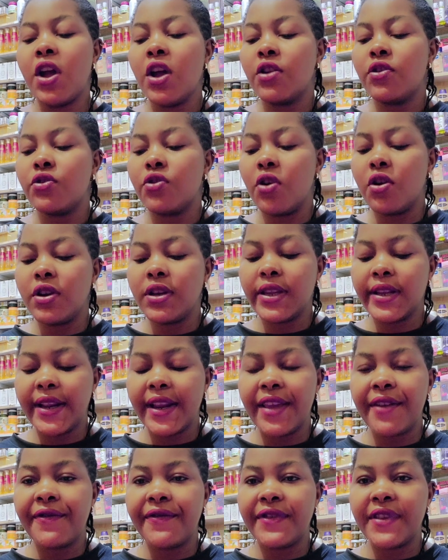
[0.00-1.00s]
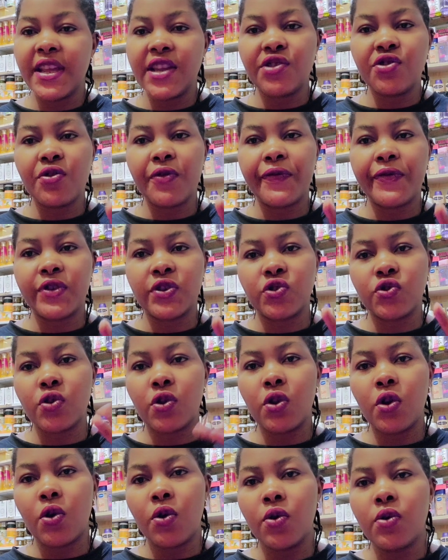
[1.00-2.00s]
Don't leave DETTOL for so
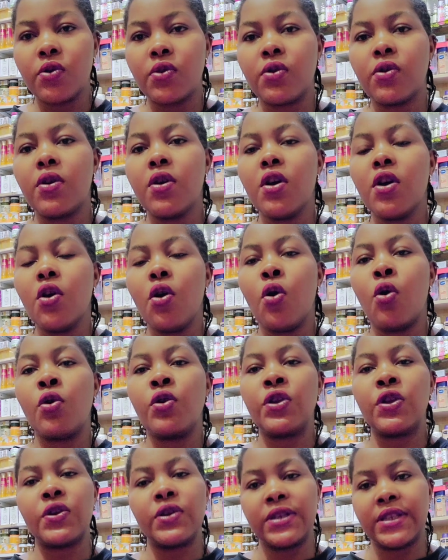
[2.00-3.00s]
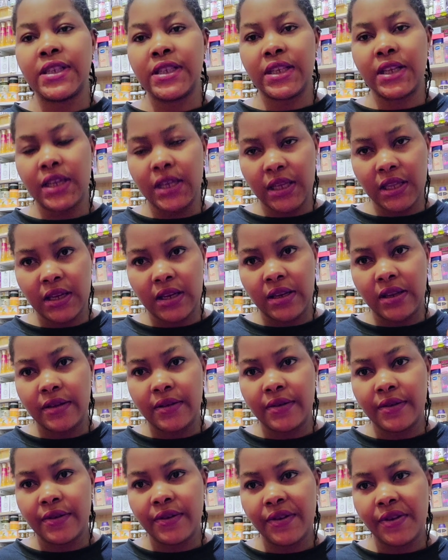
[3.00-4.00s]
long on your skin.
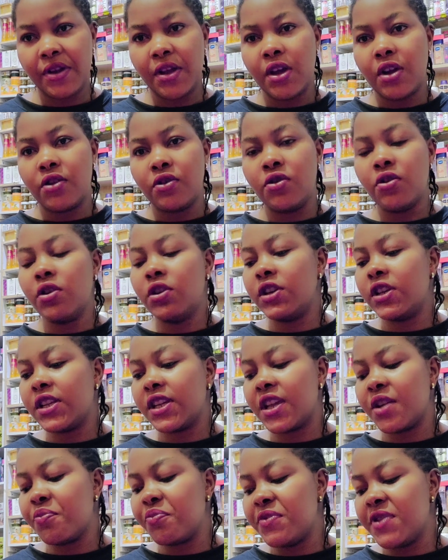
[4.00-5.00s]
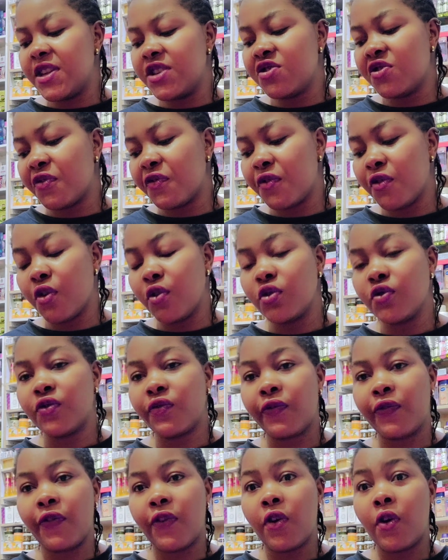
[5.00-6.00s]
Don't keep DETTOL
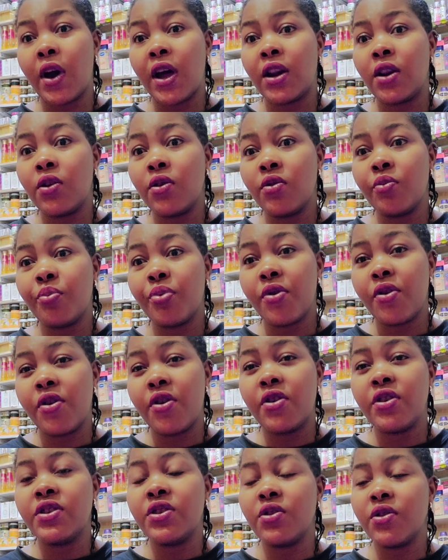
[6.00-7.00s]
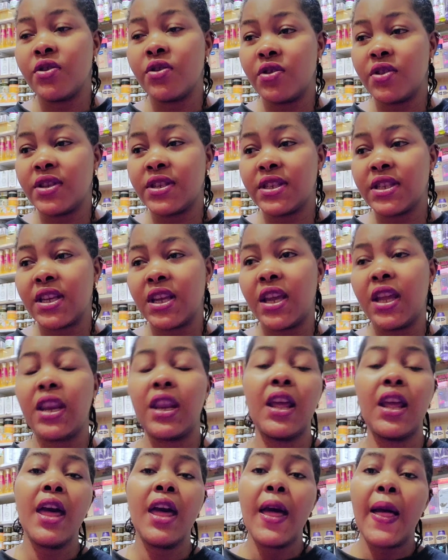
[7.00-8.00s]
for a long period on your
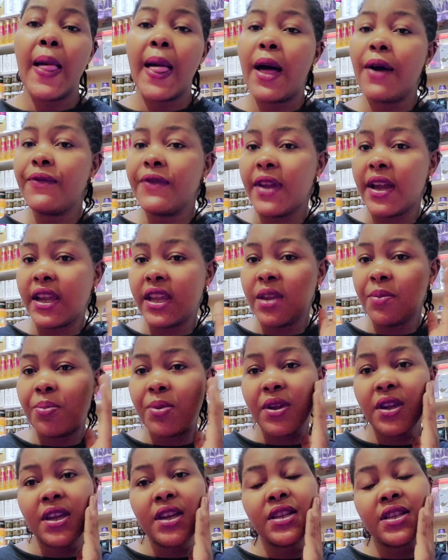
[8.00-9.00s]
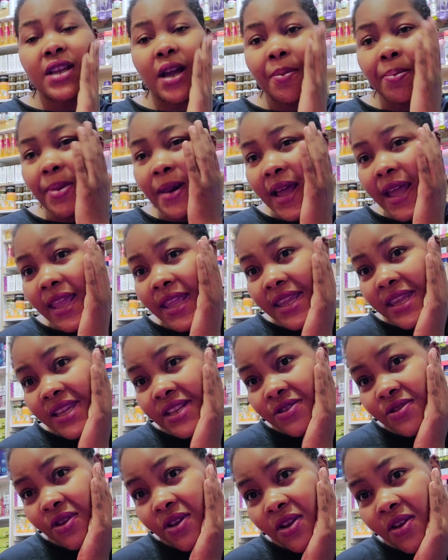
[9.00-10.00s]
skin. After keeping it, applying
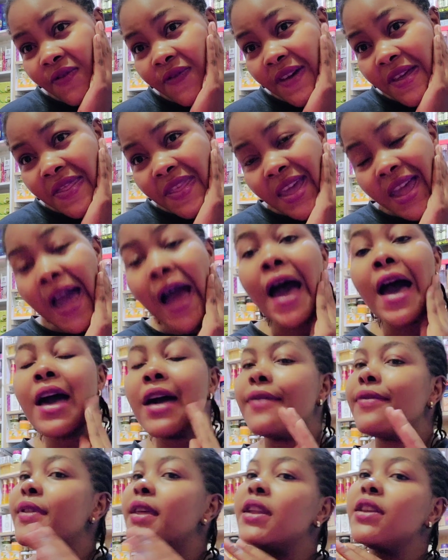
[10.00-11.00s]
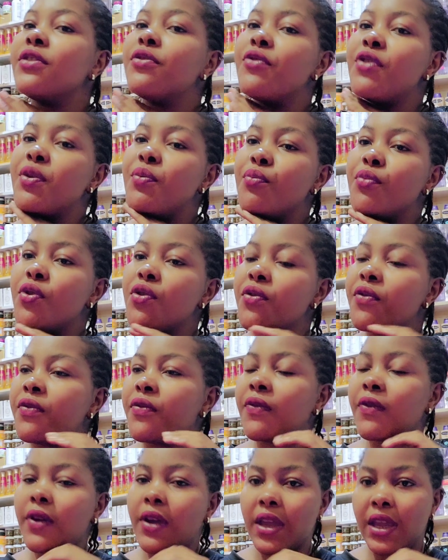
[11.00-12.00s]
it all over there, then remove
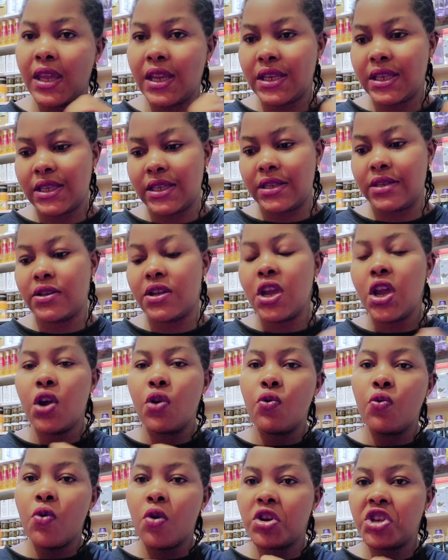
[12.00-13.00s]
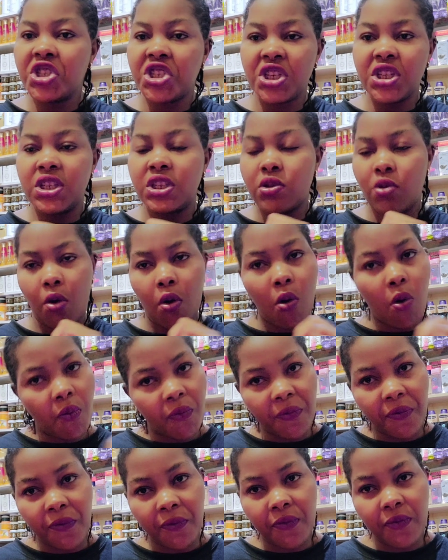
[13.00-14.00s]
it. Wash it
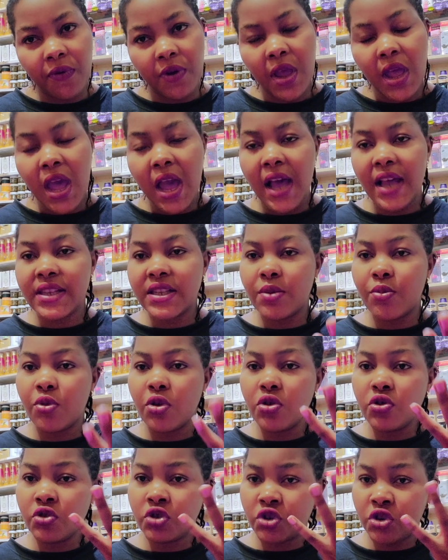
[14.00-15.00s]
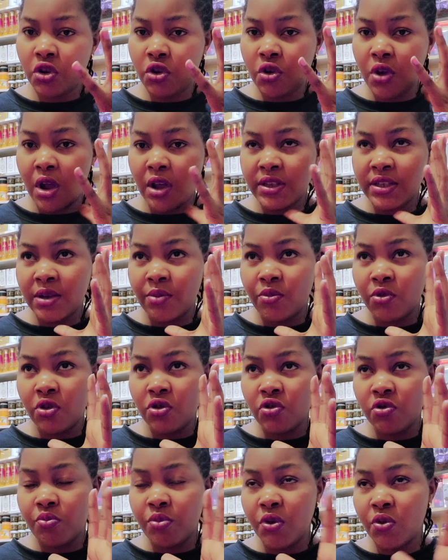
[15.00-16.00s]
off. As I'm going to show you how I'm
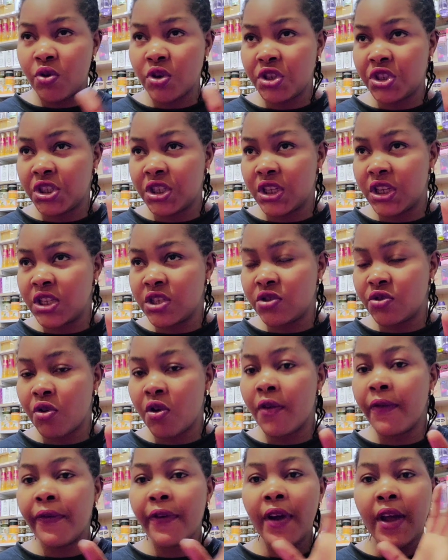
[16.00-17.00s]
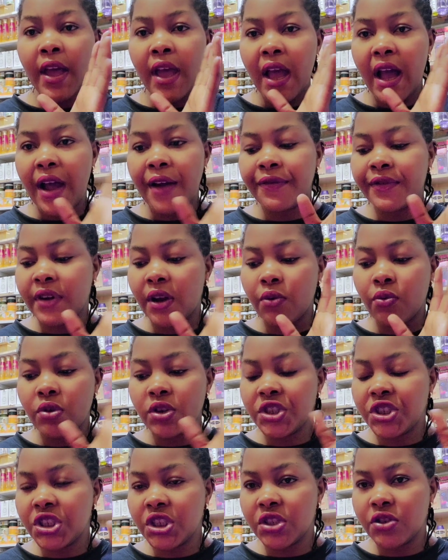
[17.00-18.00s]
going to be washing it off. After
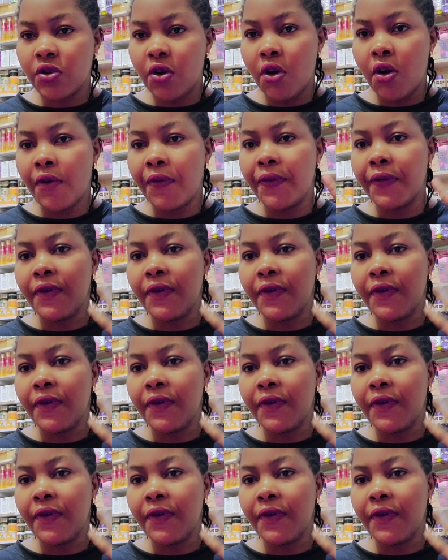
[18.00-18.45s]
wash it off,